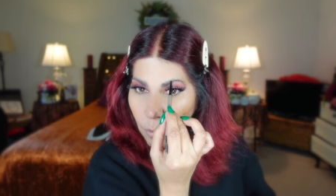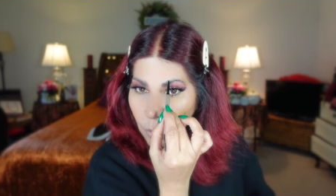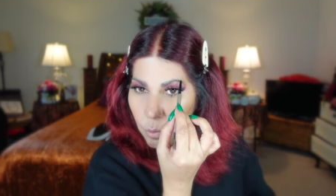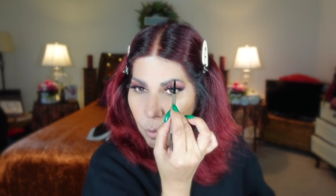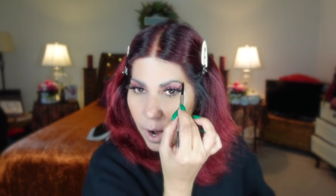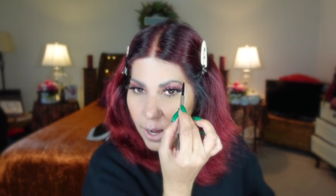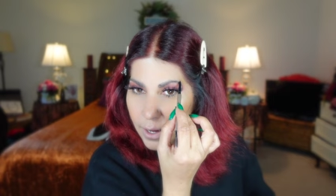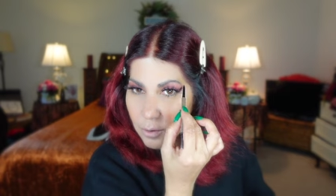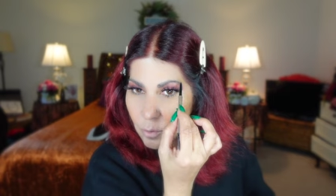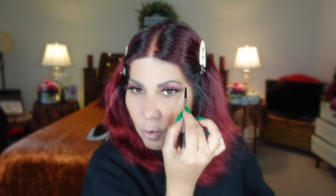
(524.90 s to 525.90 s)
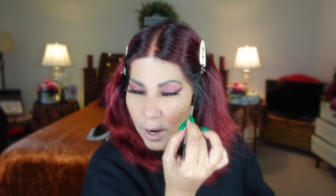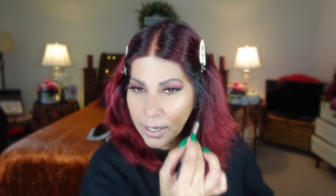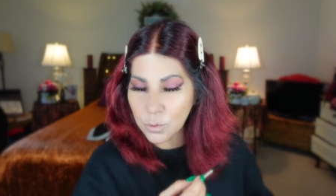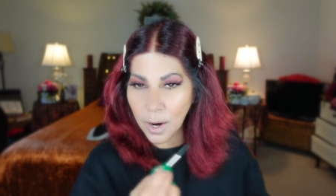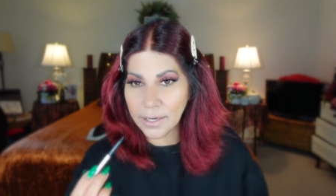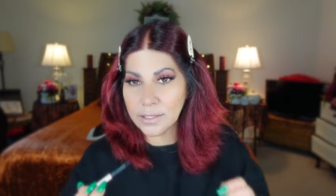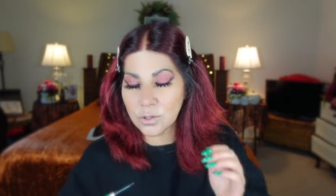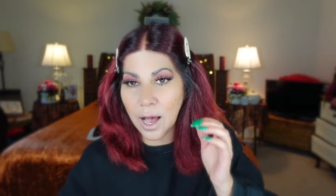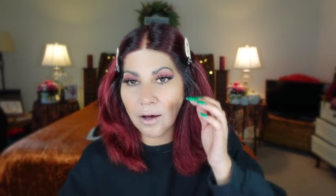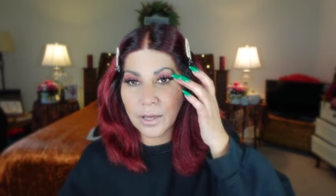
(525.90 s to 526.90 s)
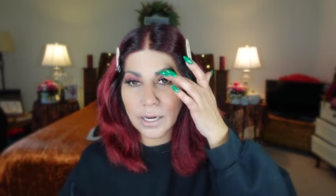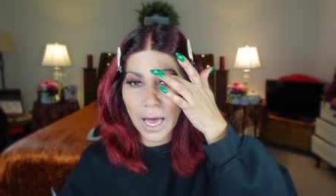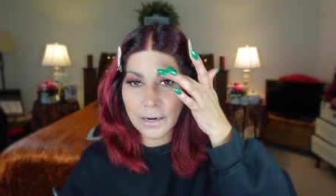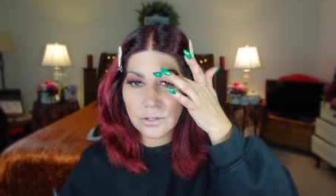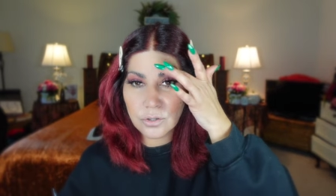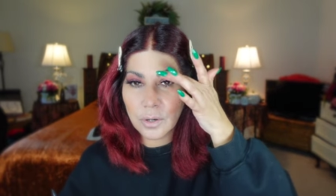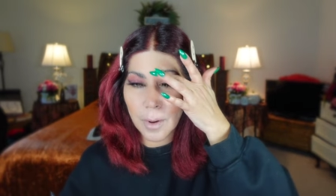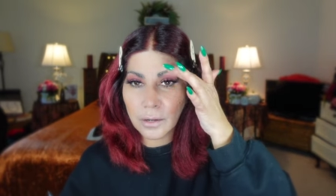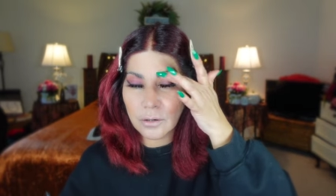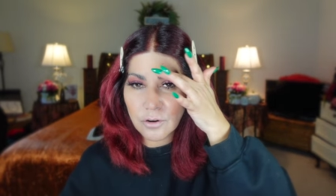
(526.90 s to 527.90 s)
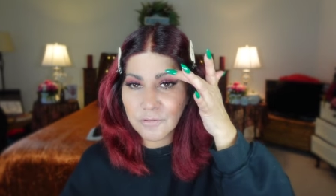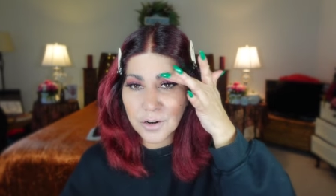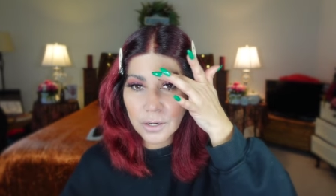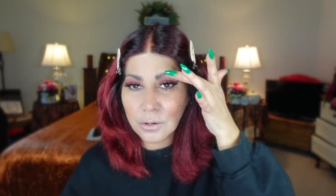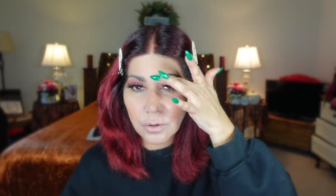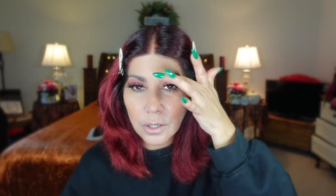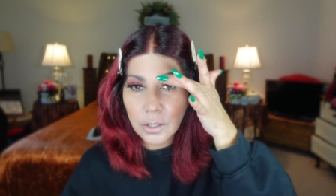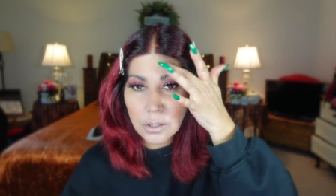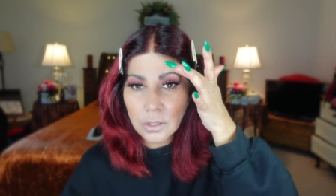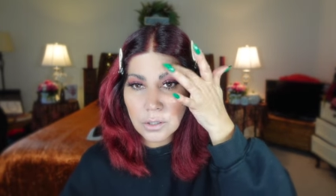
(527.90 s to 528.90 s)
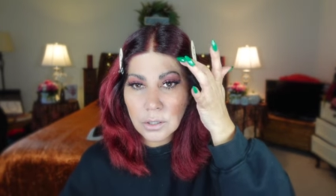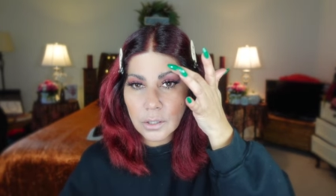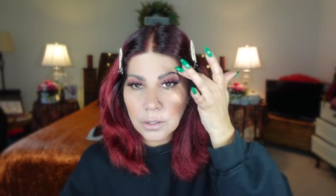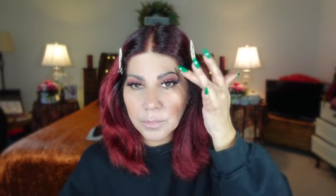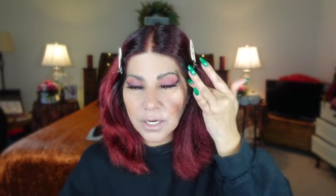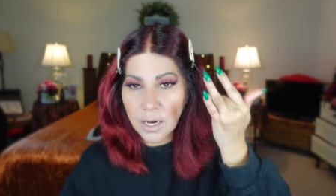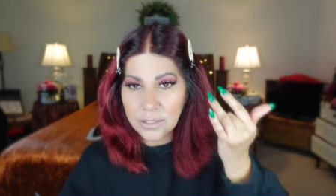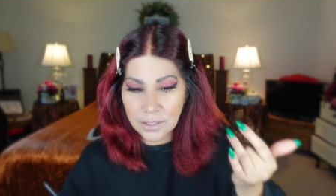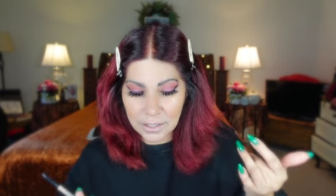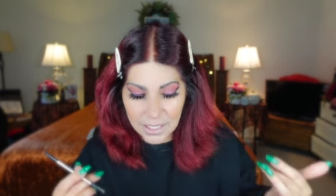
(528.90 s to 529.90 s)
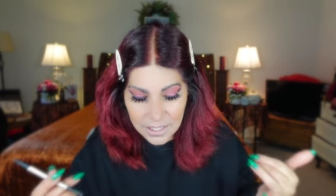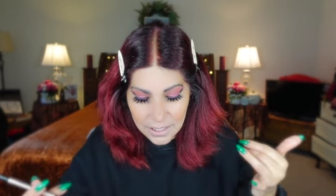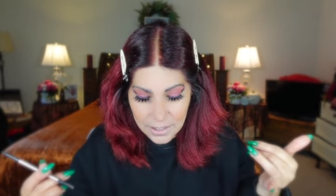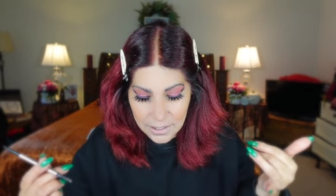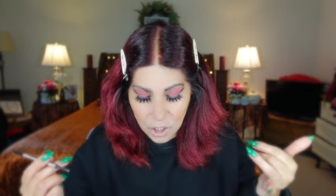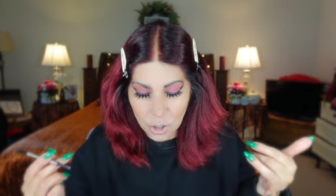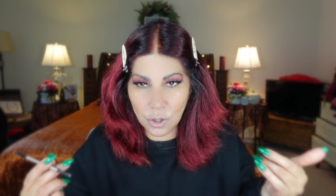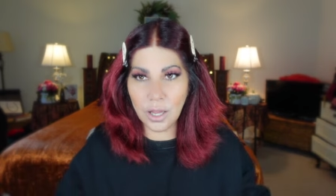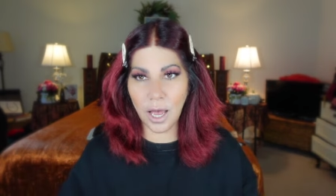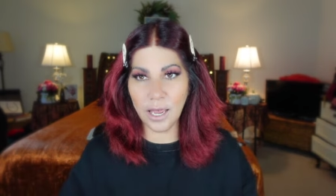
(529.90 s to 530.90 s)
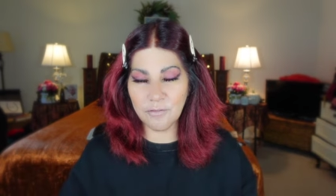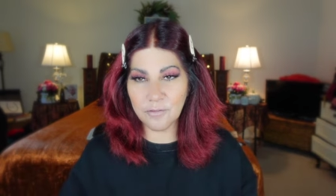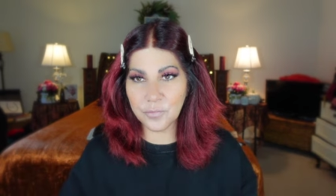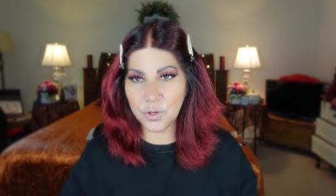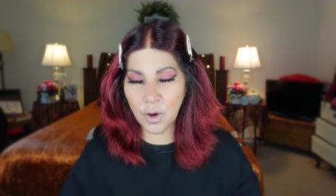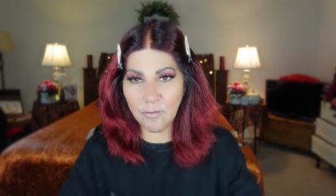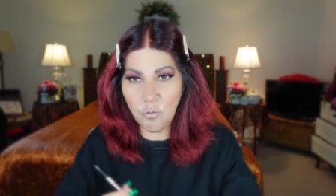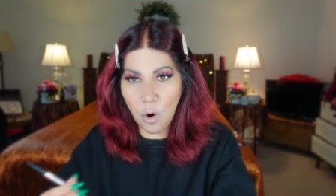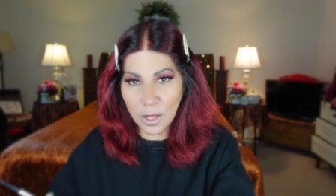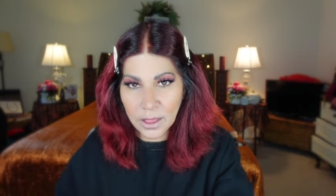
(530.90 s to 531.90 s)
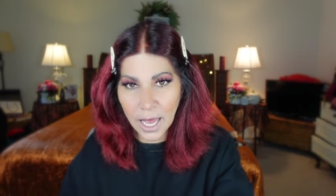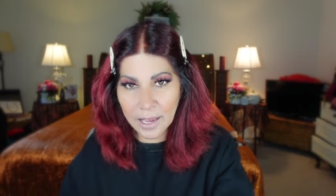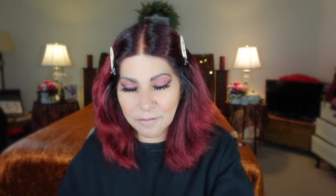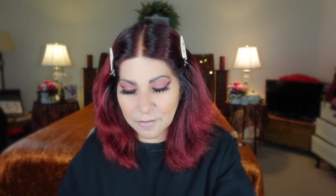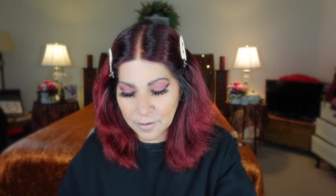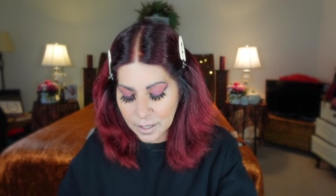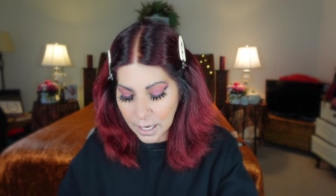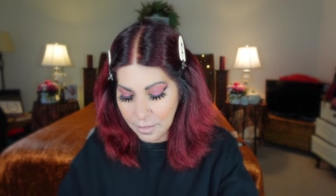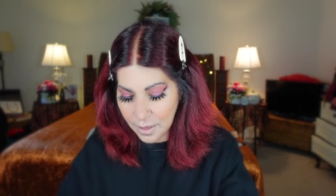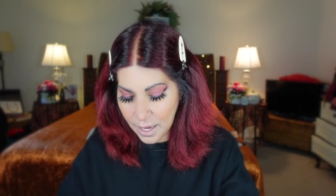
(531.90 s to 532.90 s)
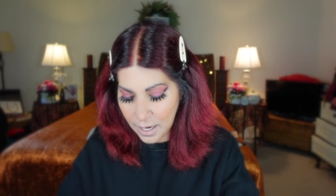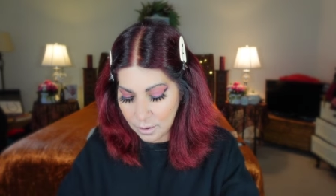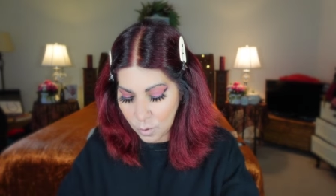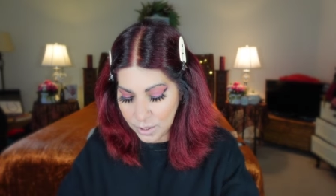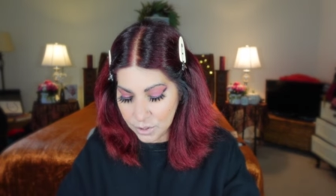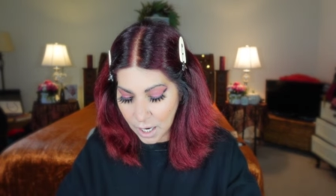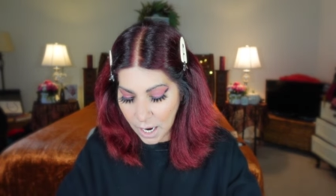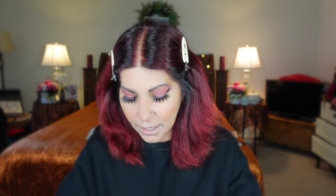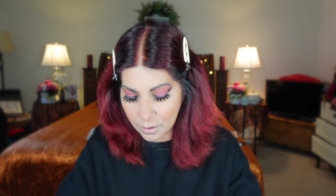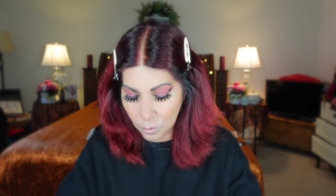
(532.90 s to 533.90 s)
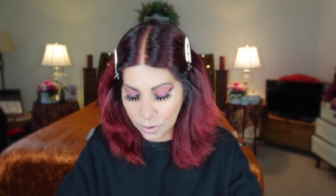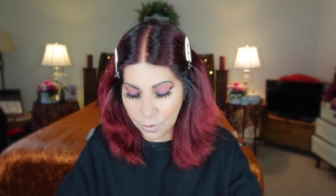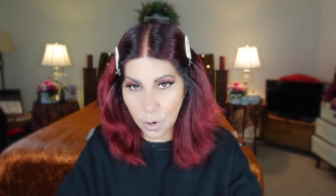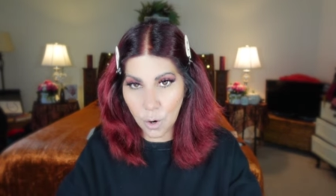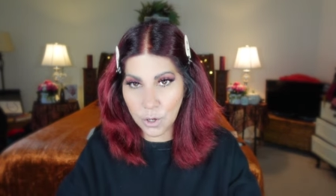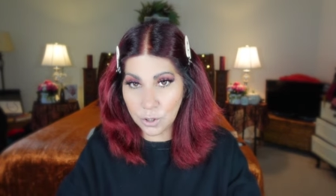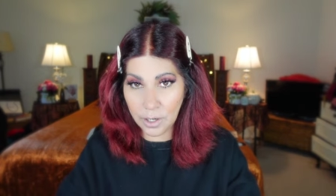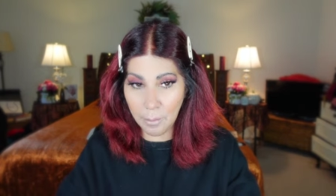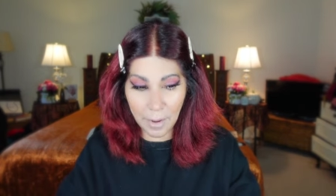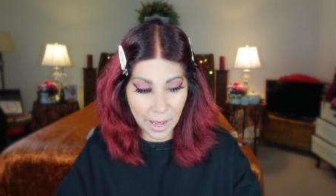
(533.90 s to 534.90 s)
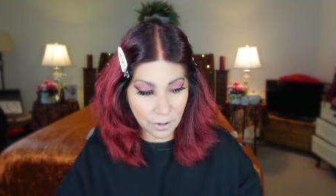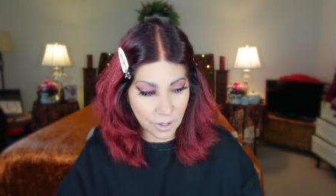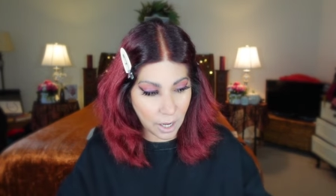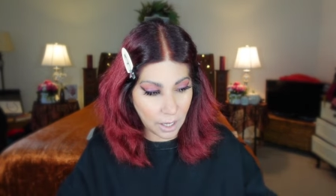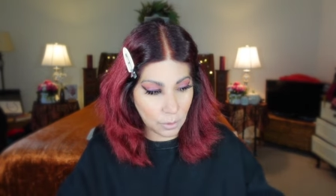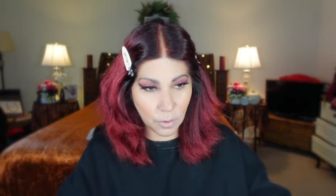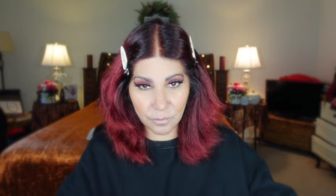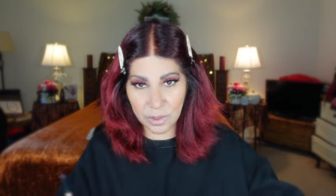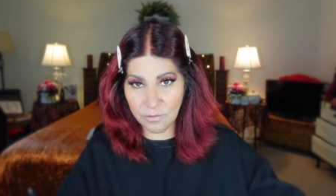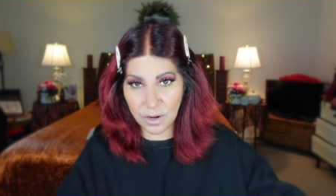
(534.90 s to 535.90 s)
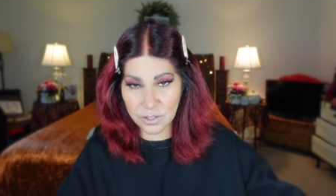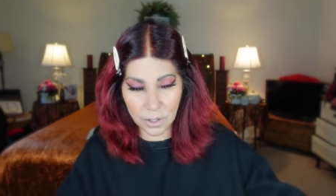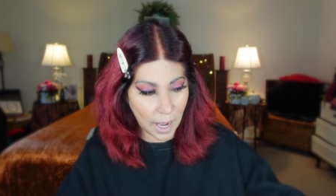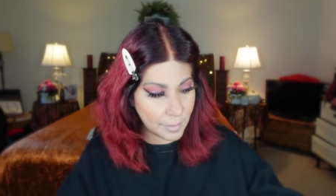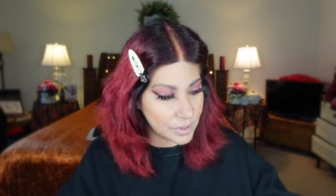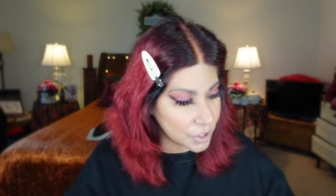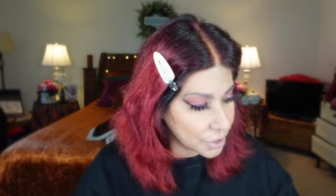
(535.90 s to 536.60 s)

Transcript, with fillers: why why do I need to have an attitude about it? Good for you. Because this is your life. You have one life and then when you die, we don't know you're gonna come back or not, or what, what the fuck is gonna happen to